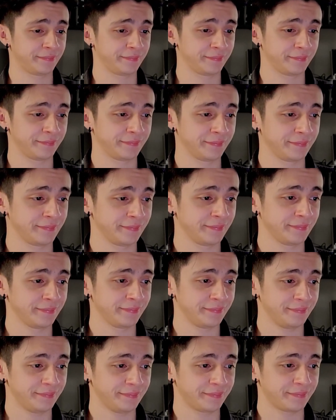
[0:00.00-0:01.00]

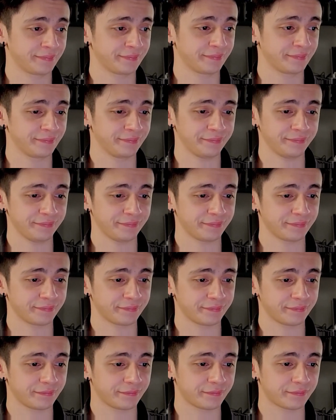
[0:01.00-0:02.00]

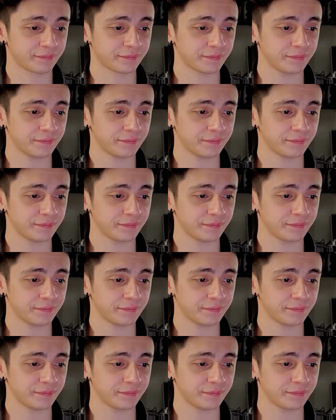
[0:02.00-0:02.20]
Nobody speaks.